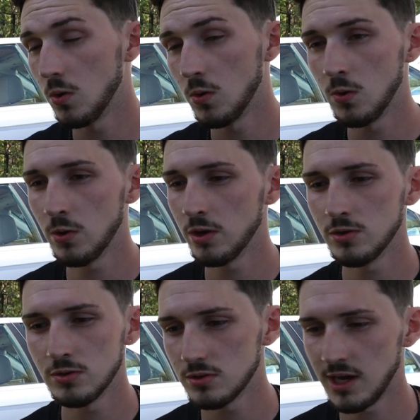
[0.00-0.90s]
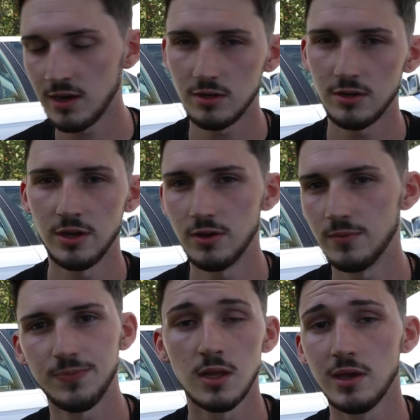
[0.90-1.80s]
I don't
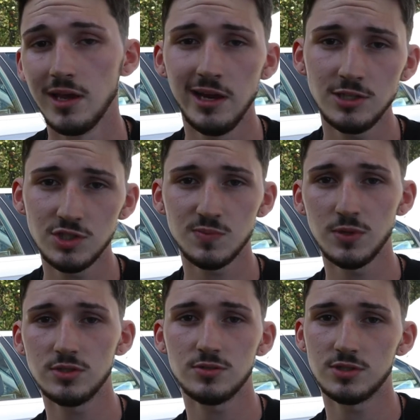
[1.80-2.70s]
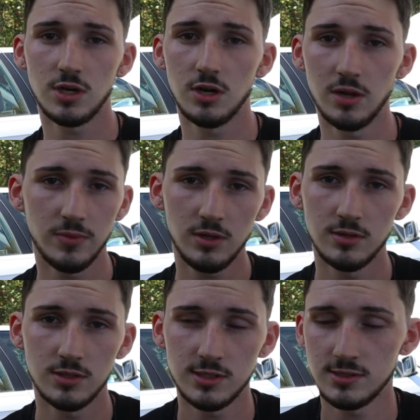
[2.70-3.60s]
know. It also smokes on startup. You
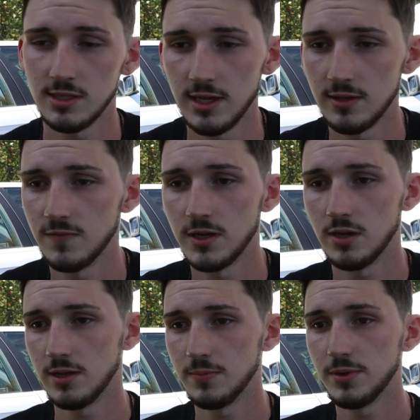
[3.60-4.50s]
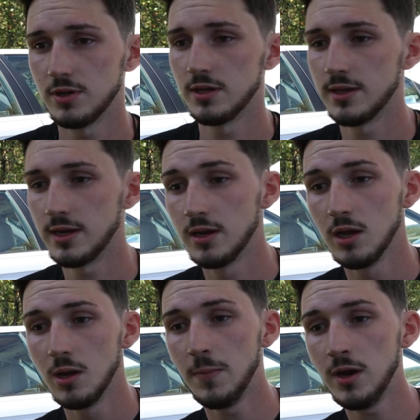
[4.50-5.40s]
couldn't see that in the video. I didn't put it in there.
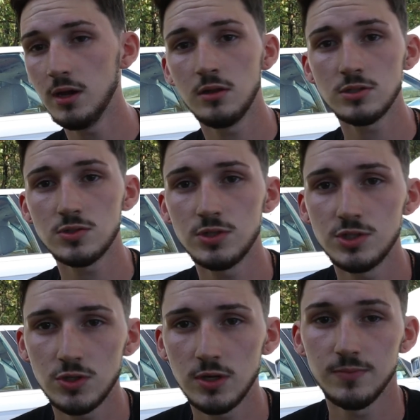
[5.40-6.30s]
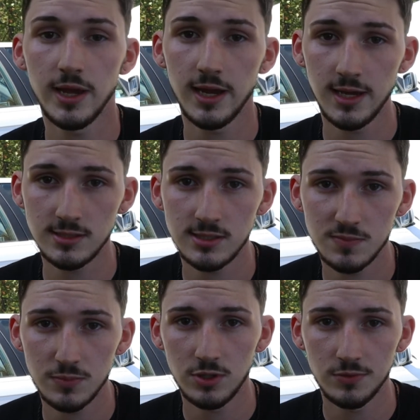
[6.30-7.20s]
But long story short, head gasket's
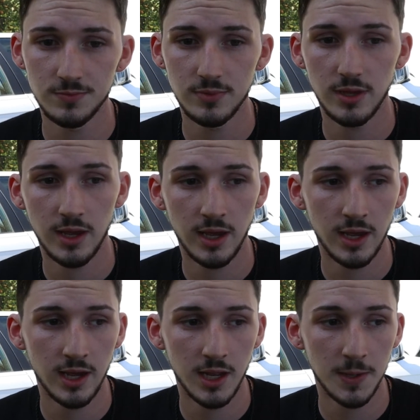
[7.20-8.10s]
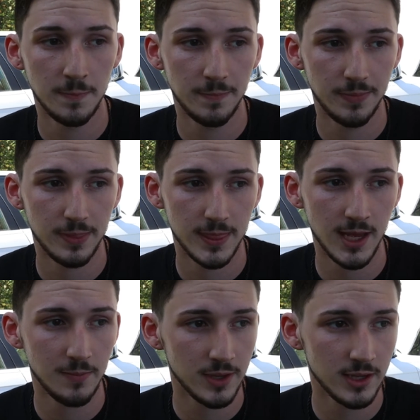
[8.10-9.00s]
blown. And
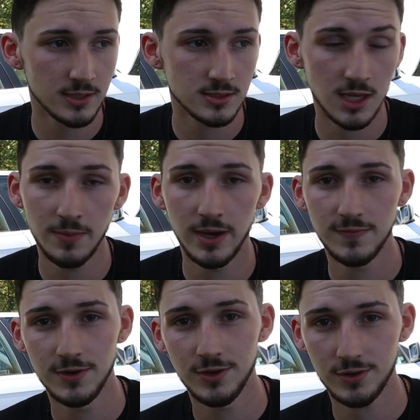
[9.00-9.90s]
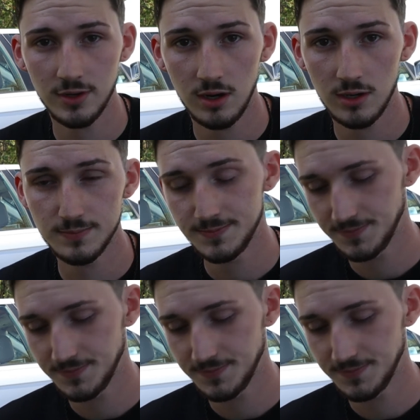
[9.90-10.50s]
that means I'm out of another car.